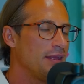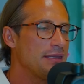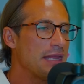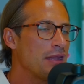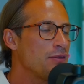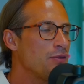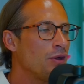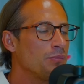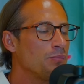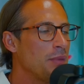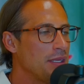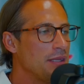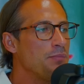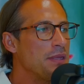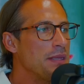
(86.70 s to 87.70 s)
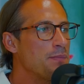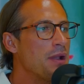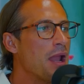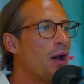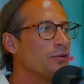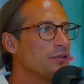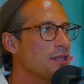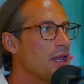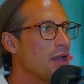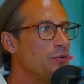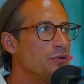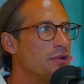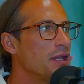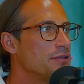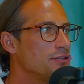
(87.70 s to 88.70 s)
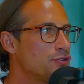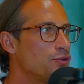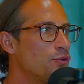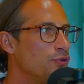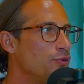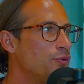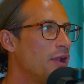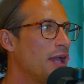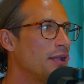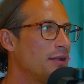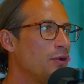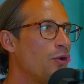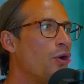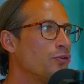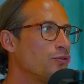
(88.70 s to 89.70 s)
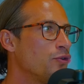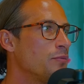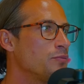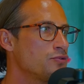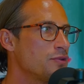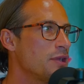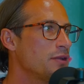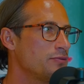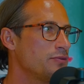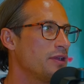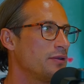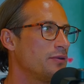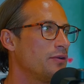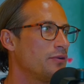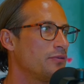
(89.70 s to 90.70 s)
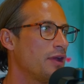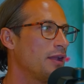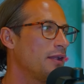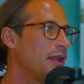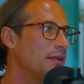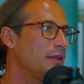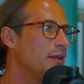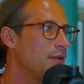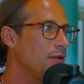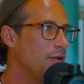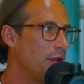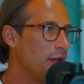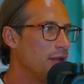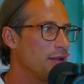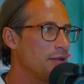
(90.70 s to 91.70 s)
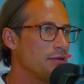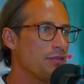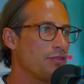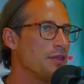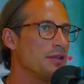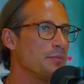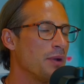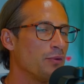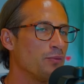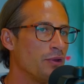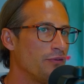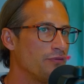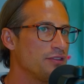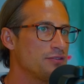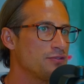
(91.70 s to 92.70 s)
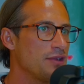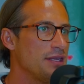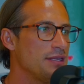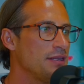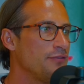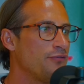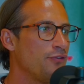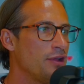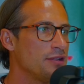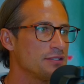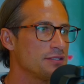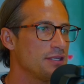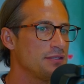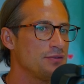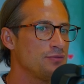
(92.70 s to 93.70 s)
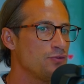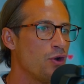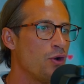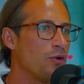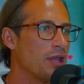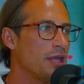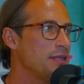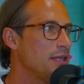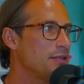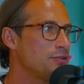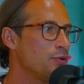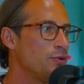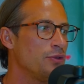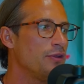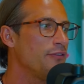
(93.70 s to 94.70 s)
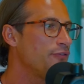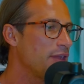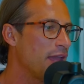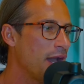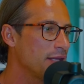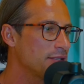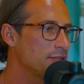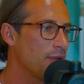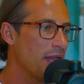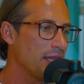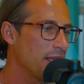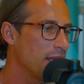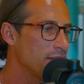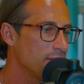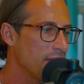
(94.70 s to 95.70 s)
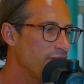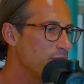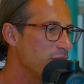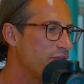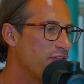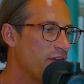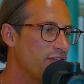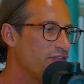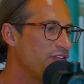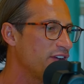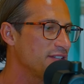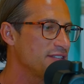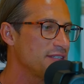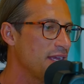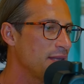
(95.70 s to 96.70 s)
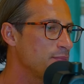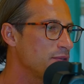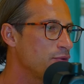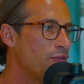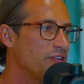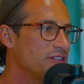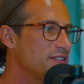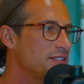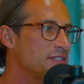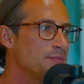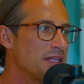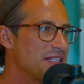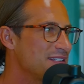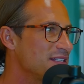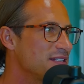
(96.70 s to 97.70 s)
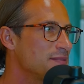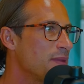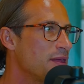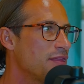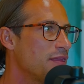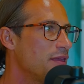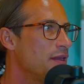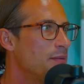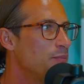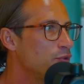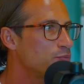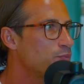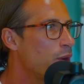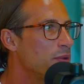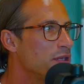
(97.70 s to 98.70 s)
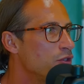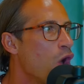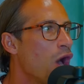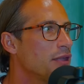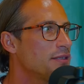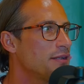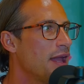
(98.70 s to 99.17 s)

there are not many people out there who can show you like a long-term track record, right? Like, think about one of the trading influencers that you know. Can they show you, if they ask you, hey, can you give me a verified statement over 6 months, 6 months? Most probably not.